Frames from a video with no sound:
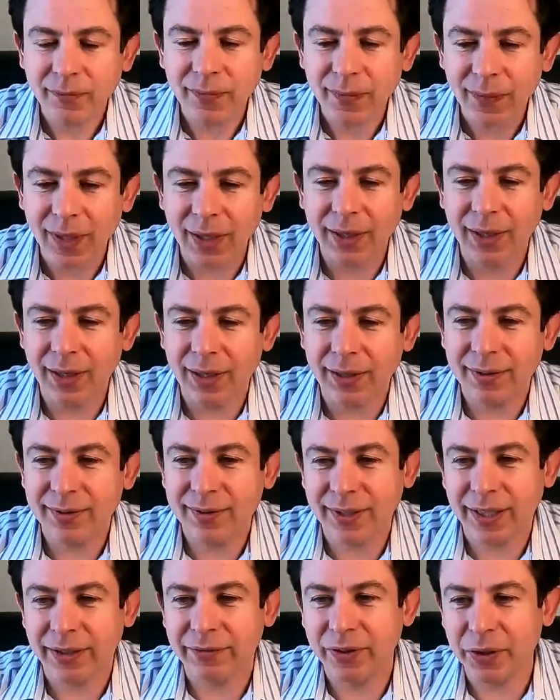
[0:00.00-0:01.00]
And it's
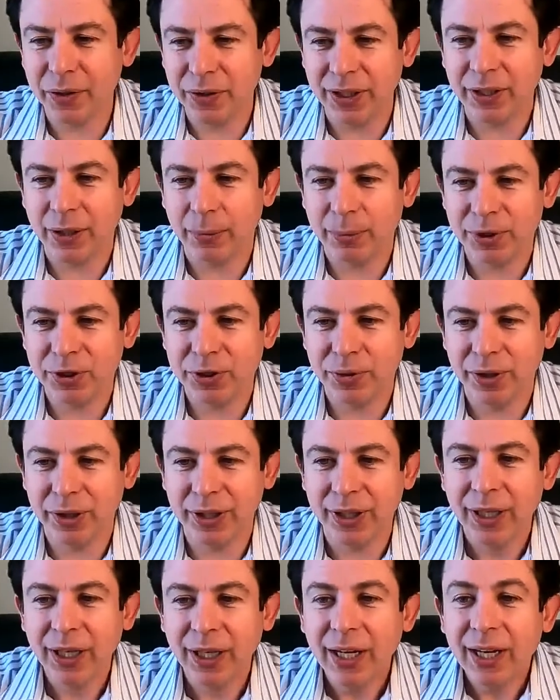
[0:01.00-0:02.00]
kind of a unique opportunity.
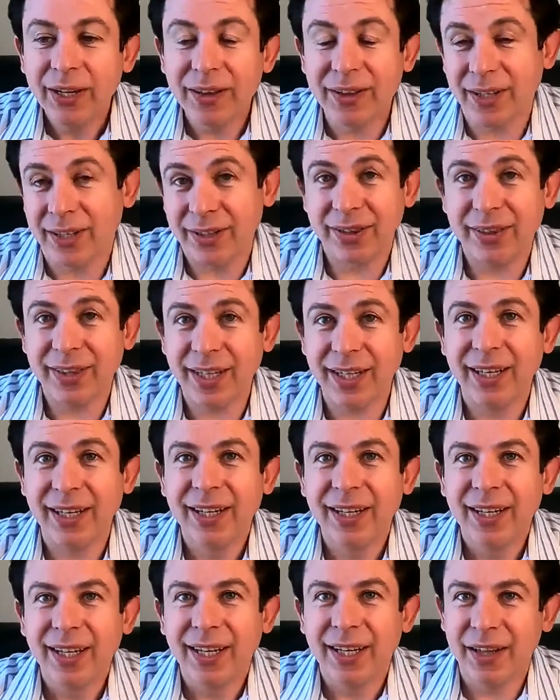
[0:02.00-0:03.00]
The other thing
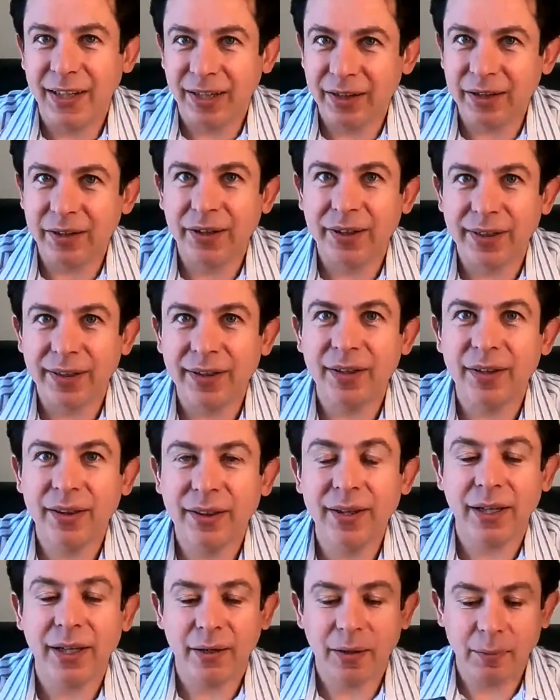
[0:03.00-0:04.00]

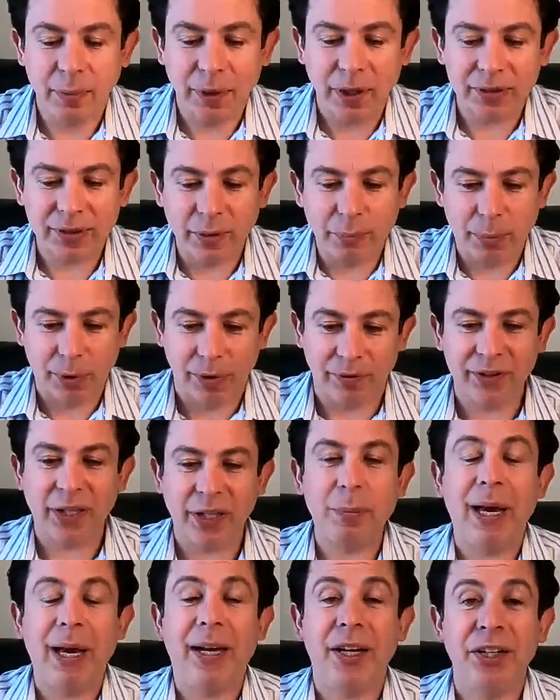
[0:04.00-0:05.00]
about the perfectly
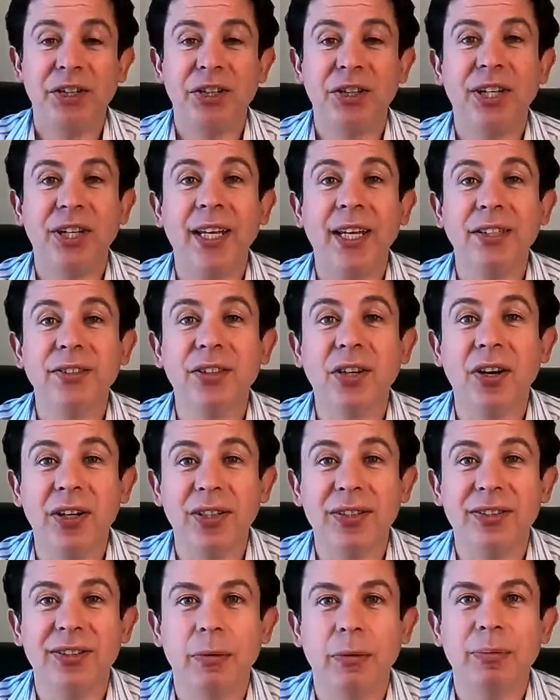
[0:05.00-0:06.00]
managed case
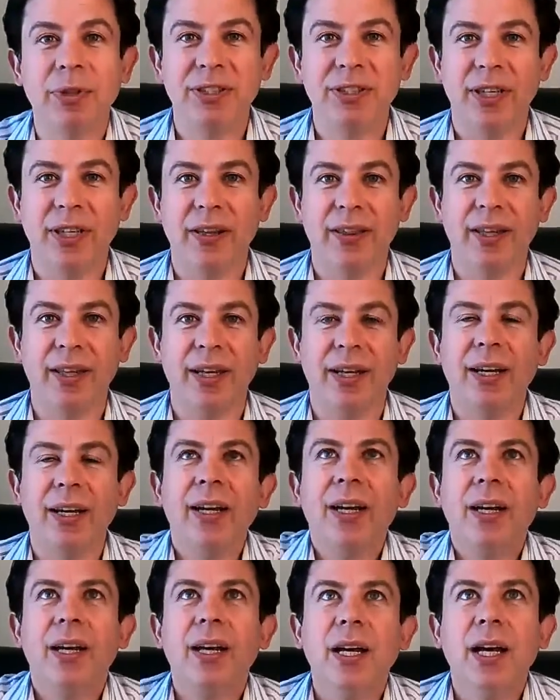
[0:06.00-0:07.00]
concept is I think
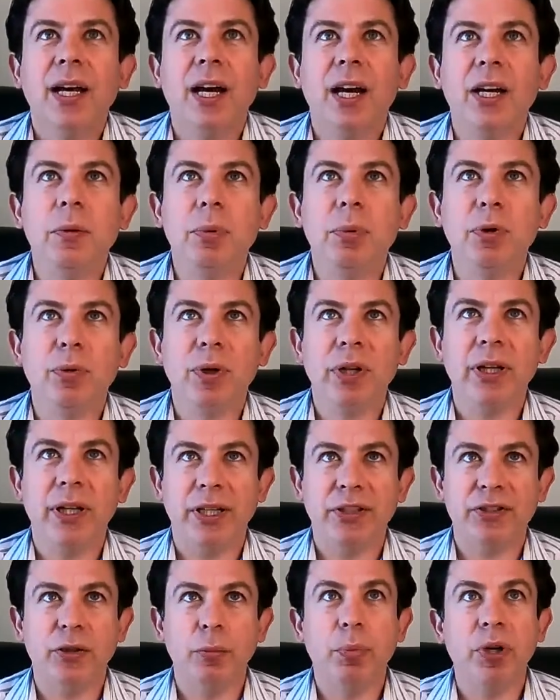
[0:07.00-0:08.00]
it'd be really
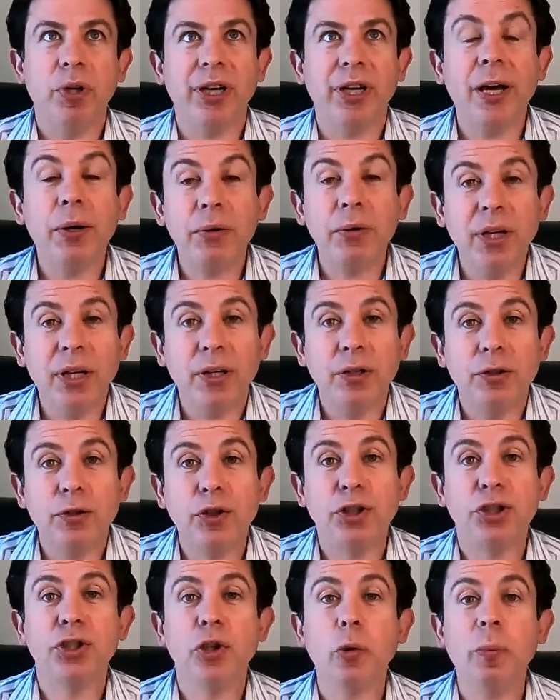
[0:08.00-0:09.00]
nice to put it out there to
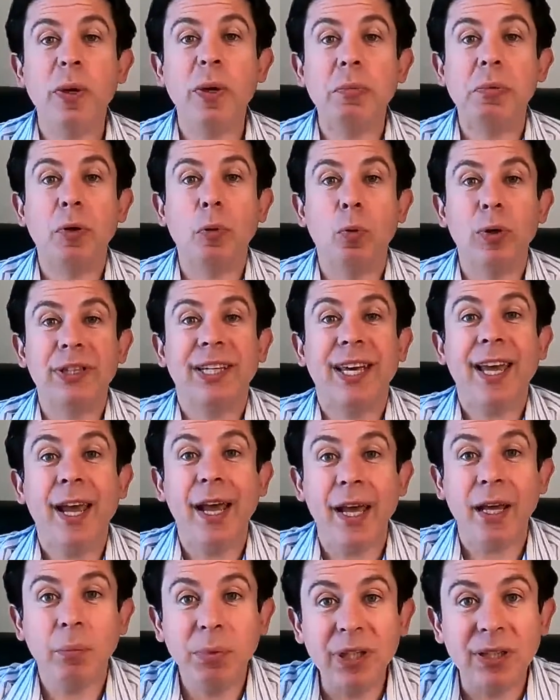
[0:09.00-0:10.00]
show people what
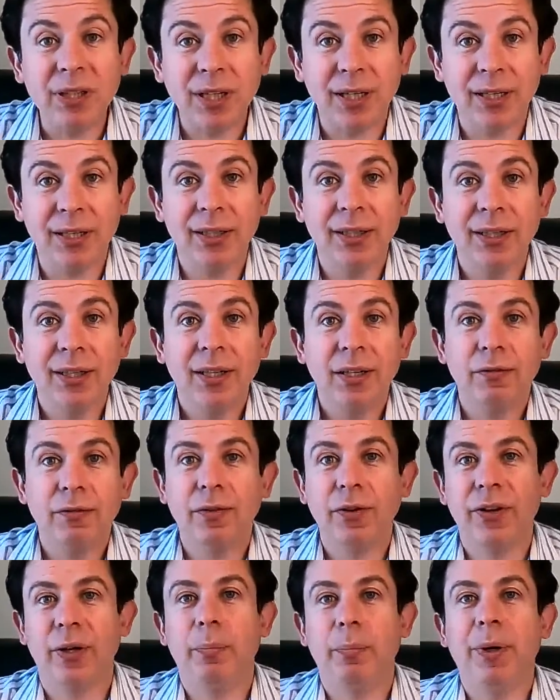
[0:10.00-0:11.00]
can be done for
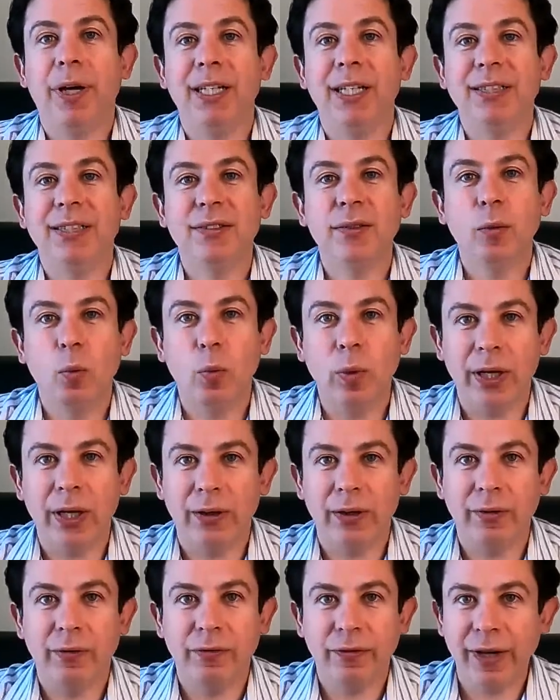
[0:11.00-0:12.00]
their pets
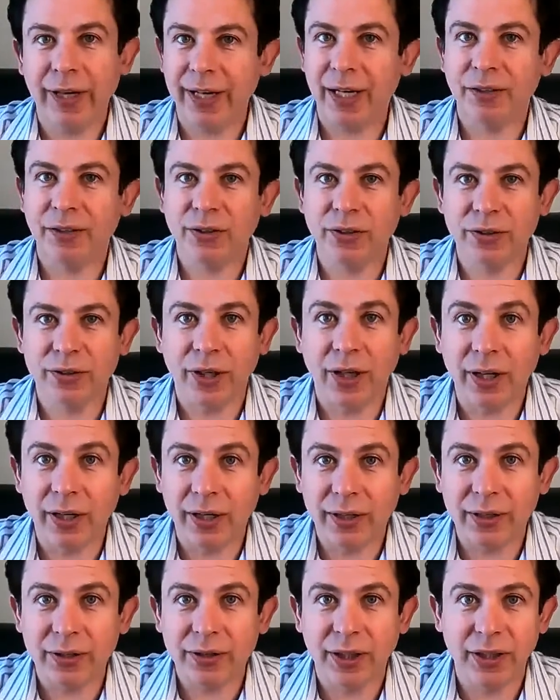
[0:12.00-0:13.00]
when finances
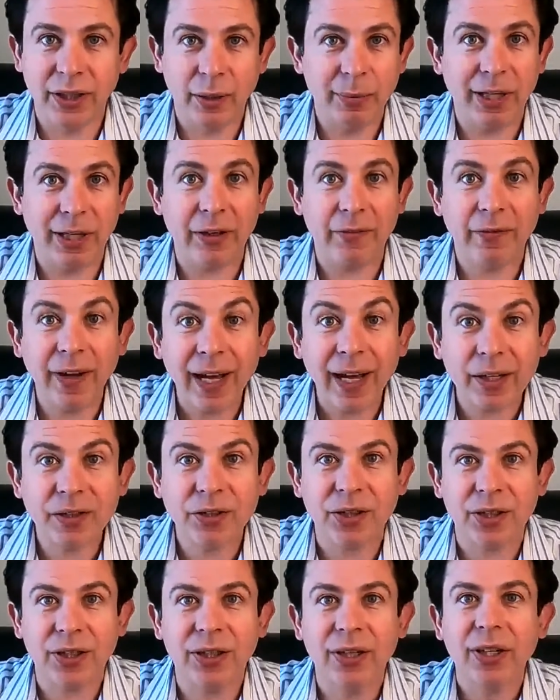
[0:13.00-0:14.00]
aren't a limiting
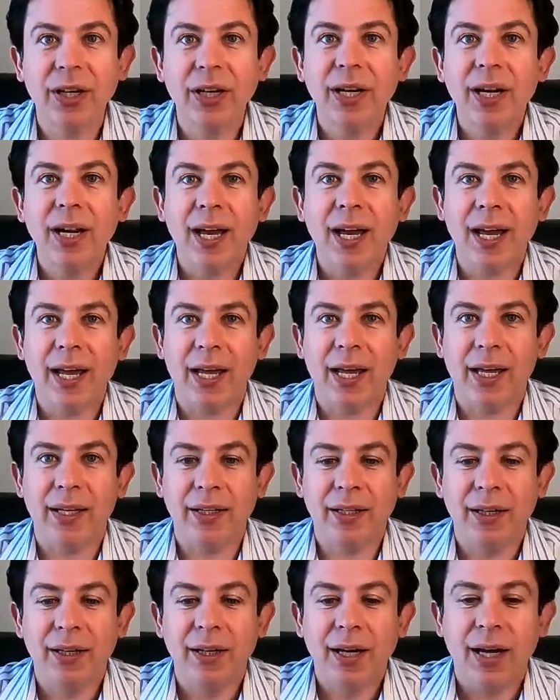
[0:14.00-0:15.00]
factor.
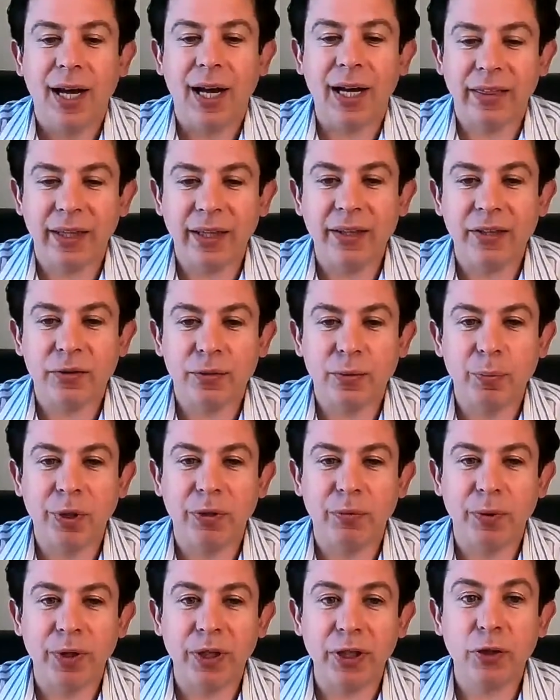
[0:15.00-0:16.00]
And I think this would be a
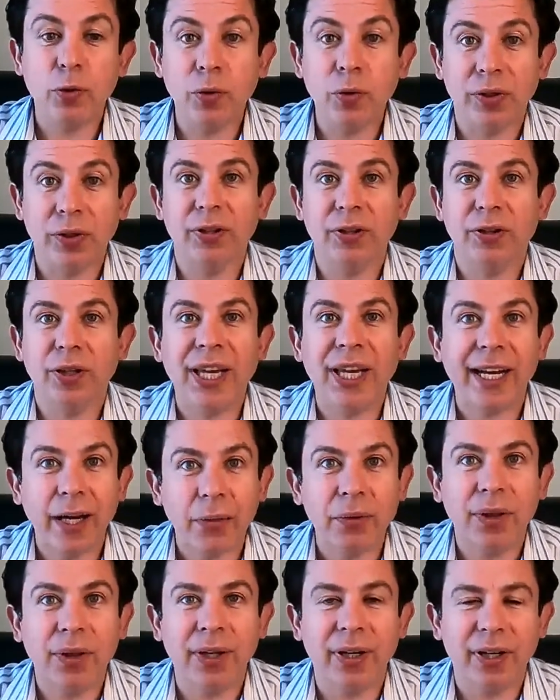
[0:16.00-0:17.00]
really cool thing to get
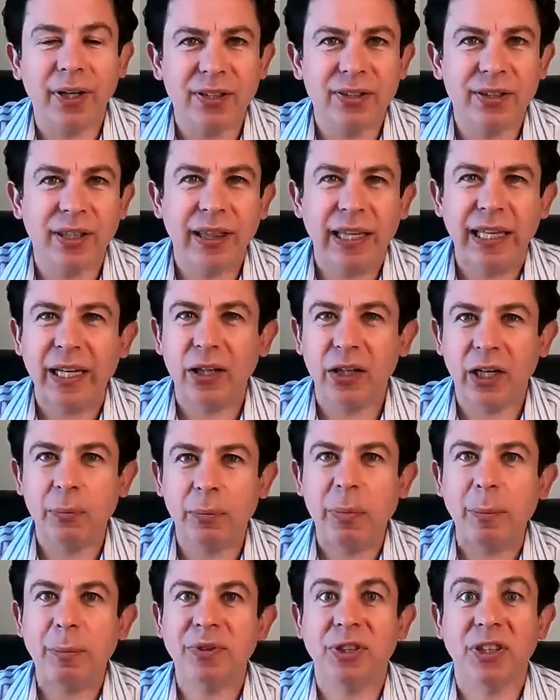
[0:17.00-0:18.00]
out there, because I think a lot of
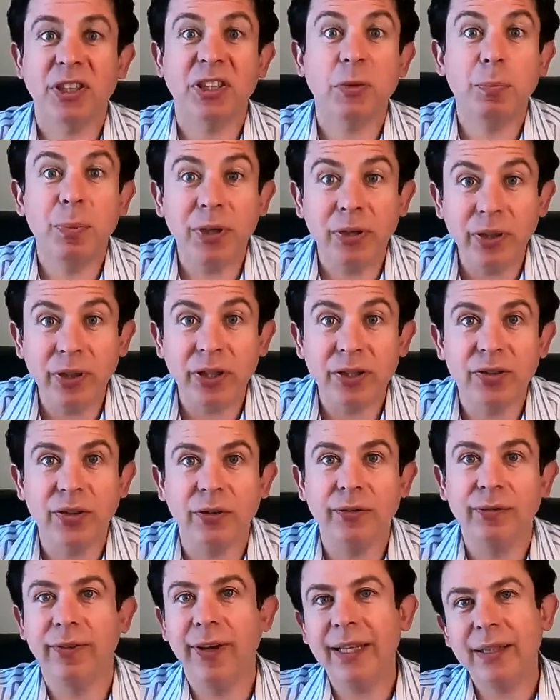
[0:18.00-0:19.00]
people's experience
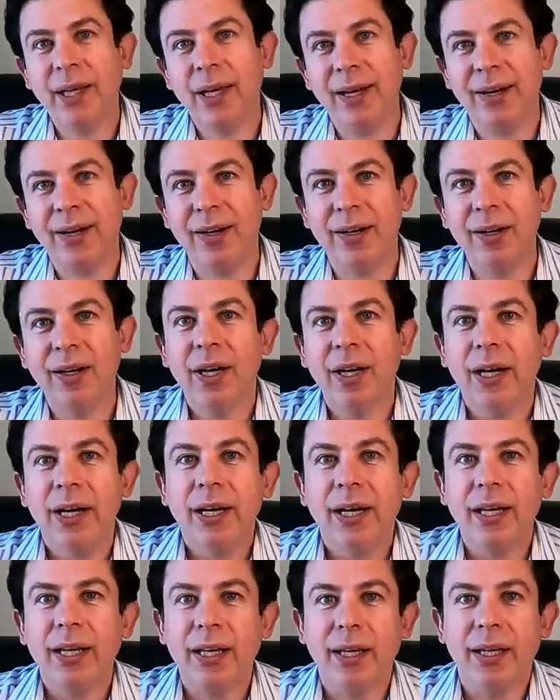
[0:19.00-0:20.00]
of vet care
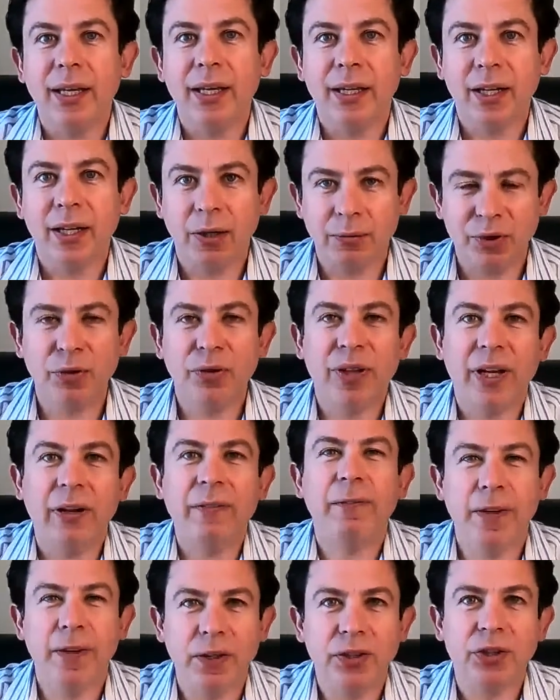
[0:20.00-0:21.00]
comes through that
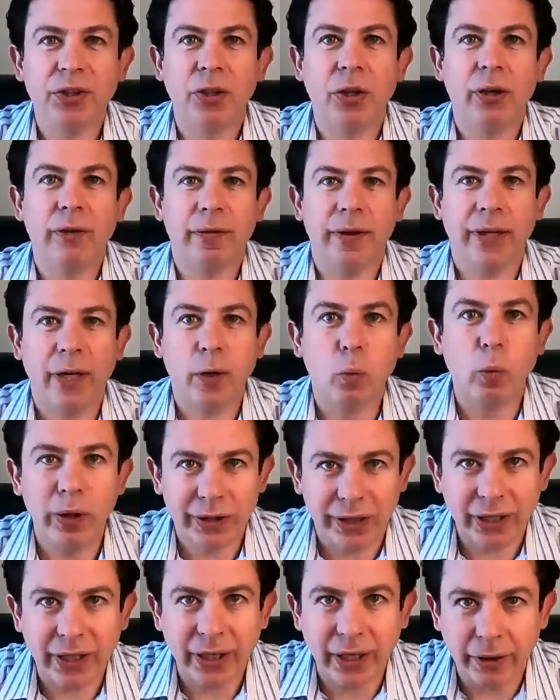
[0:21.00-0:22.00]
filter of like, what
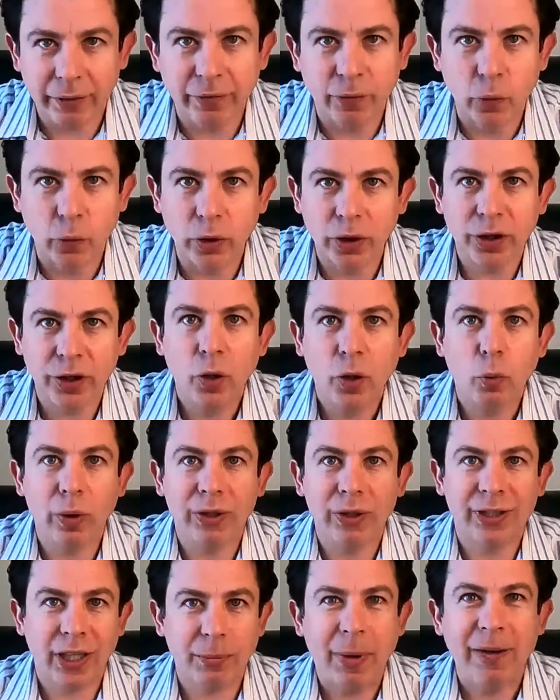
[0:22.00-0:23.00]
can I afford? What
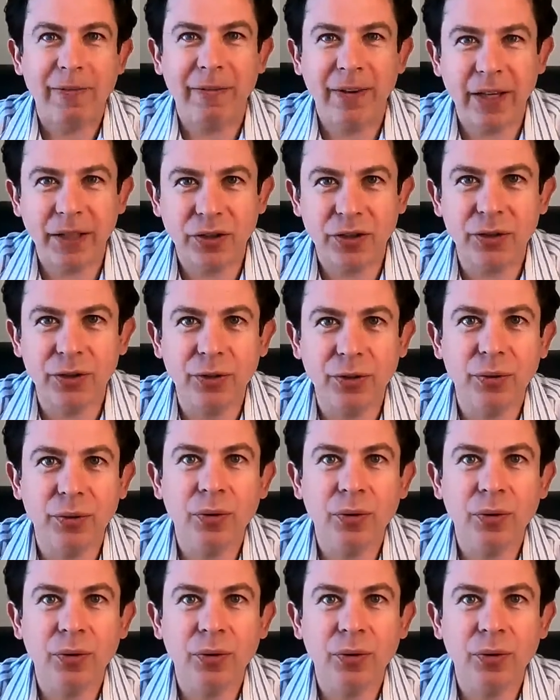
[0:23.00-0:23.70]
can my vet do?